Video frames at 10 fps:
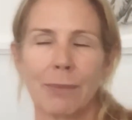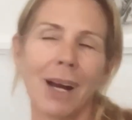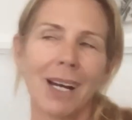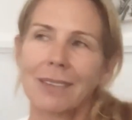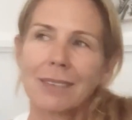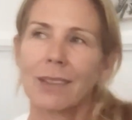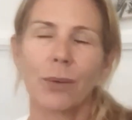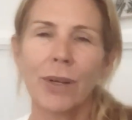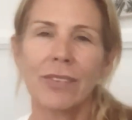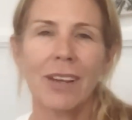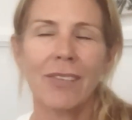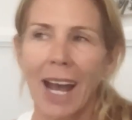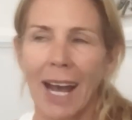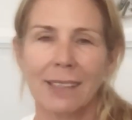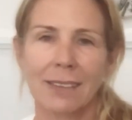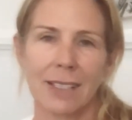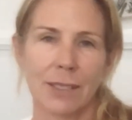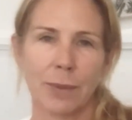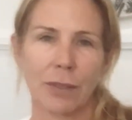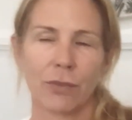but we've never had
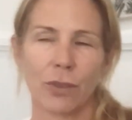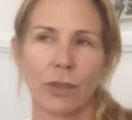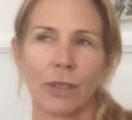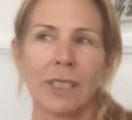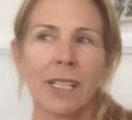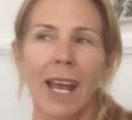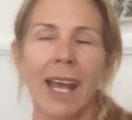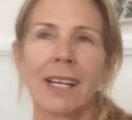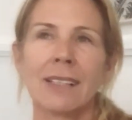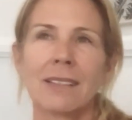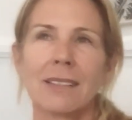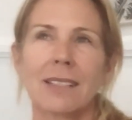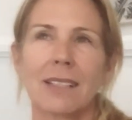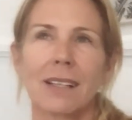this before. And